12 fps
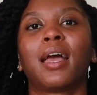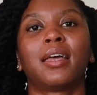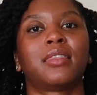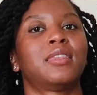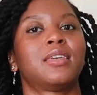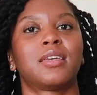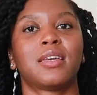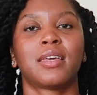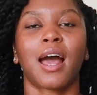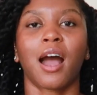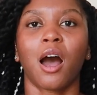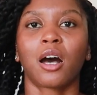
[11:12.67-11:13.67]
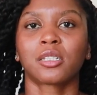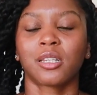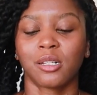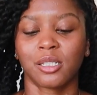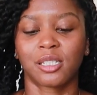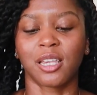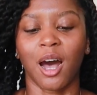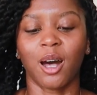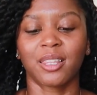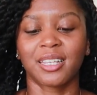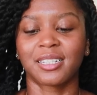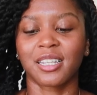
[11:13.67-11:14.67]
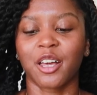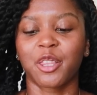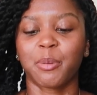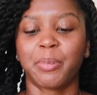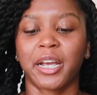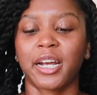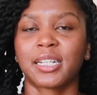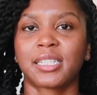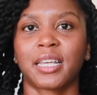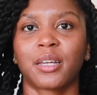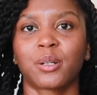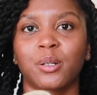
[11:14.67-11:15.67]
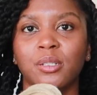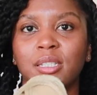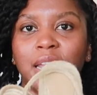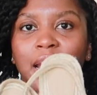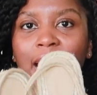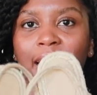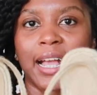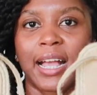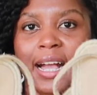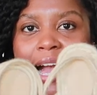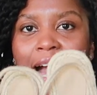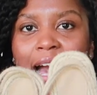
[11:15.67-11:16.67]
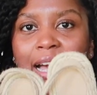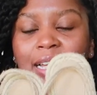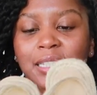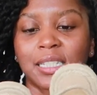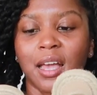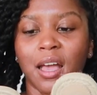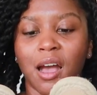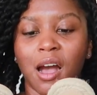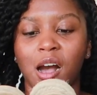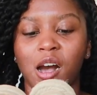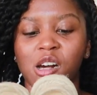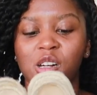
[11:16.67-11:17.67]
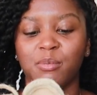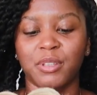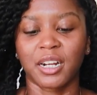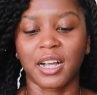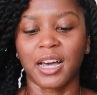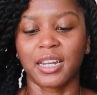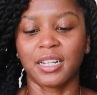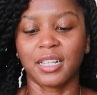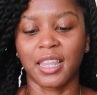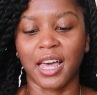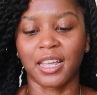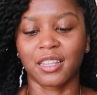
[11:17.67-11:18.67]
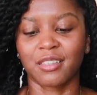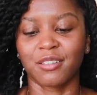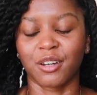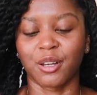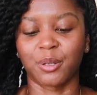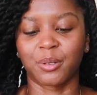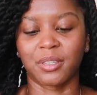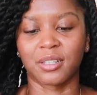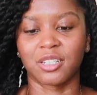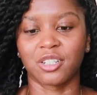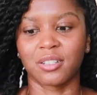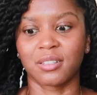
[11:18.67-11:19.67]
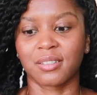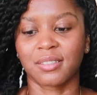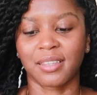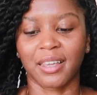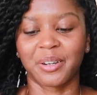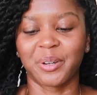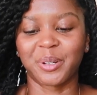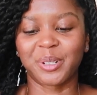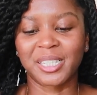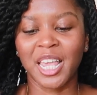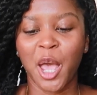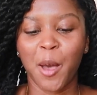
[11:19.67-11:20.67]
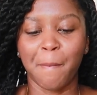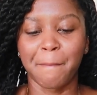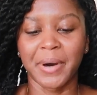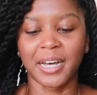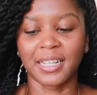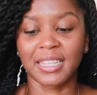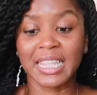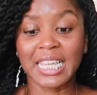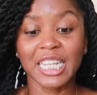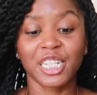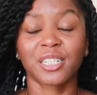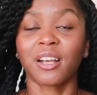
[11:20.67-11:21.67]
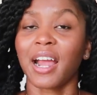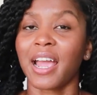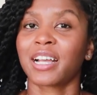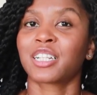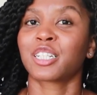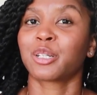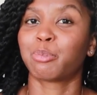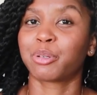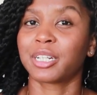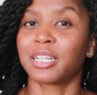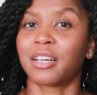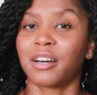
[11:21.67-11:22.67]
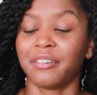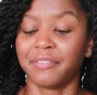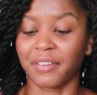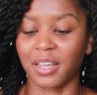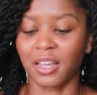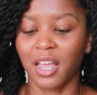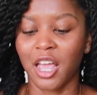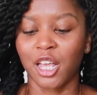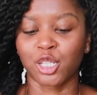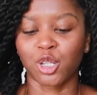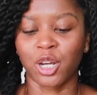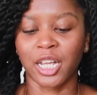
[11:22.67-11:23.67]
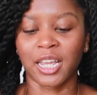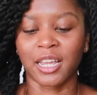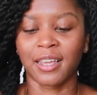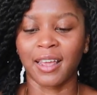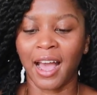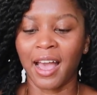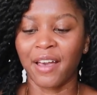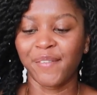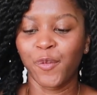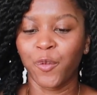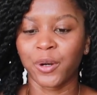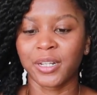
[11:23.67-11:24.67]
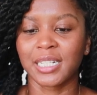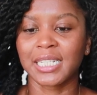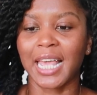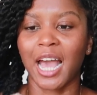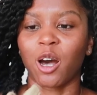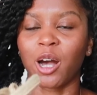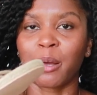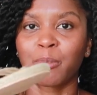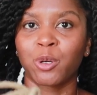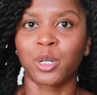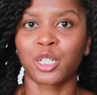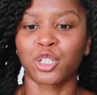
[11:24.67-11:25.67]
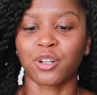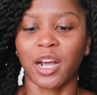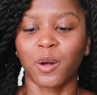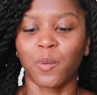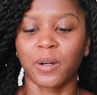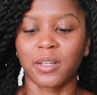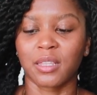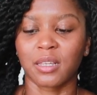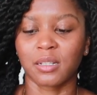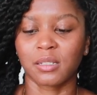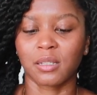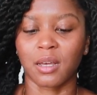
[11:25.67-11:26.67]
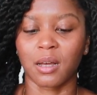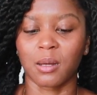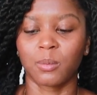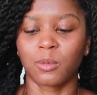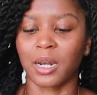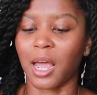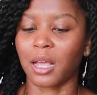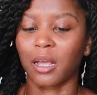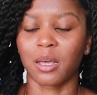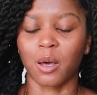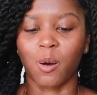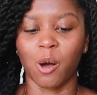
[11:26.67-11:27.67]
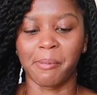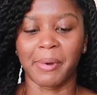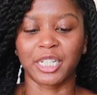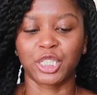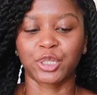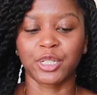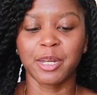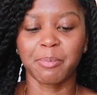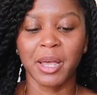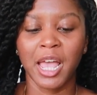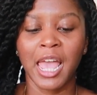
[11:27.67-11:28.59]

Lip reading: And then I also saw these other pair of sandals that I got. They're kind of like, you know, the Jesus sandals, but these are actually pretty comfy. So again, I haven't worn these out. I'm going to try to wear these when I go on my trip.